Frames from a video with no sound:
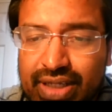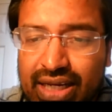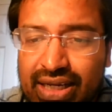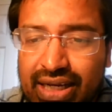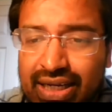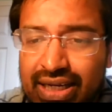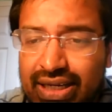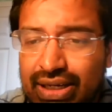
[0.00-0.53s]

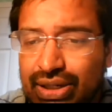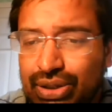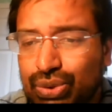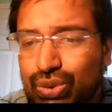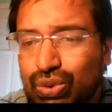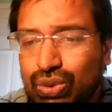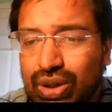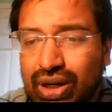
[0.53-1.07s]

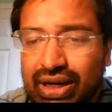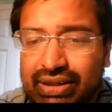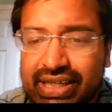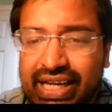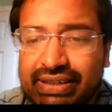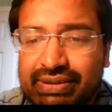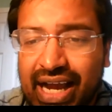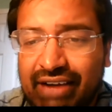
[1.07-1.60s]
Oh,
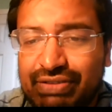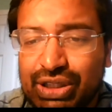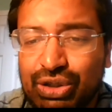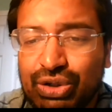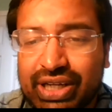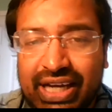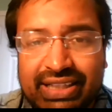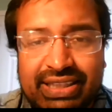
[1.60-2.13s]
okay. Have a
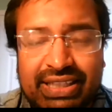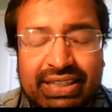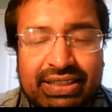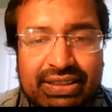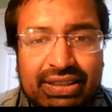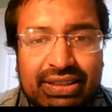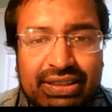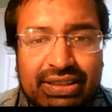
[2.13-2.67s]
look at
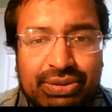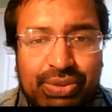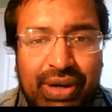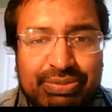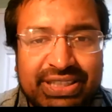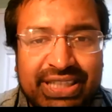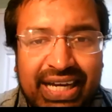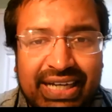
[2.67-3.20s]
the
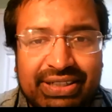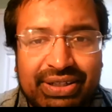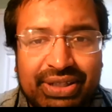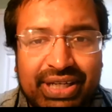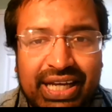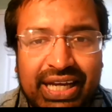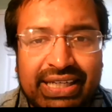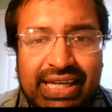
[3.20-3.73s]
website.
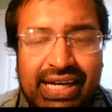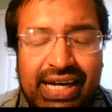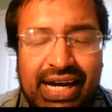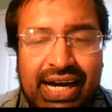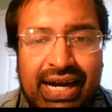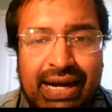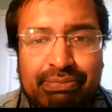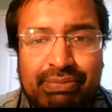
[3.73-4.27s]
Okay.
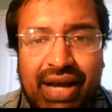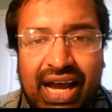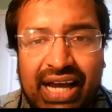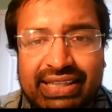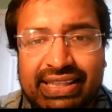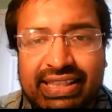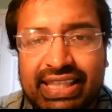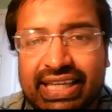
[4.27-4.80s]
I
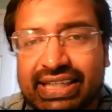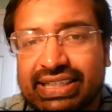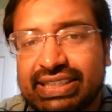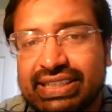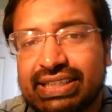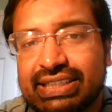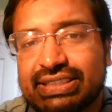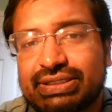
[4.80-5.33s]
think
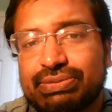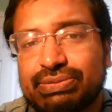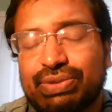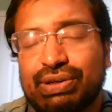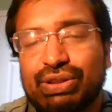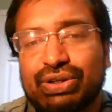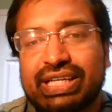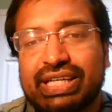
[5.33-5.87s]
we're
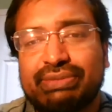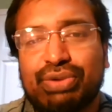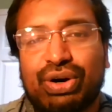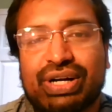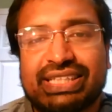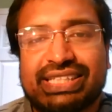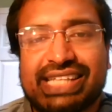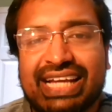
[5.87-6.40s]
looking more
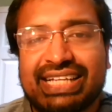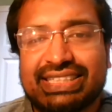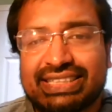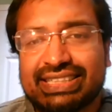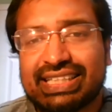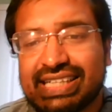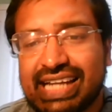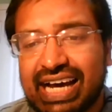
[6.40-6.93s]
at the 8s
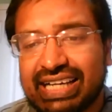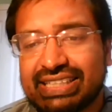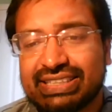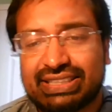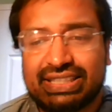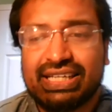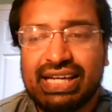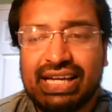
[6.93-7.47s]
and the 9s,
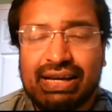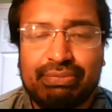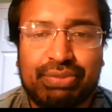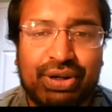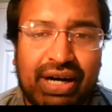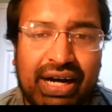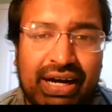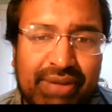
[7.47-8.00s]

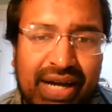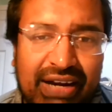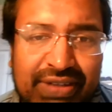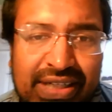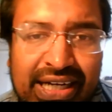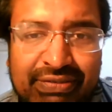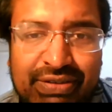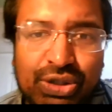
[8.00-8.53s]
but
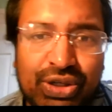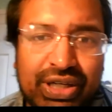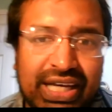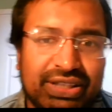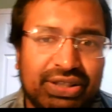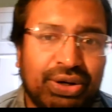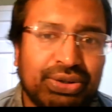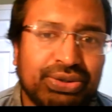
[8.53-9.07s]
have a look
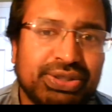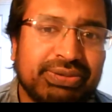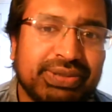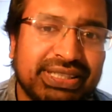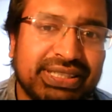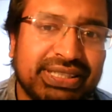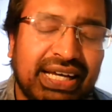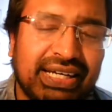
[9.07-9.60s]
at those,
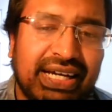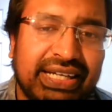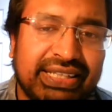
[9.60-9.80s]
because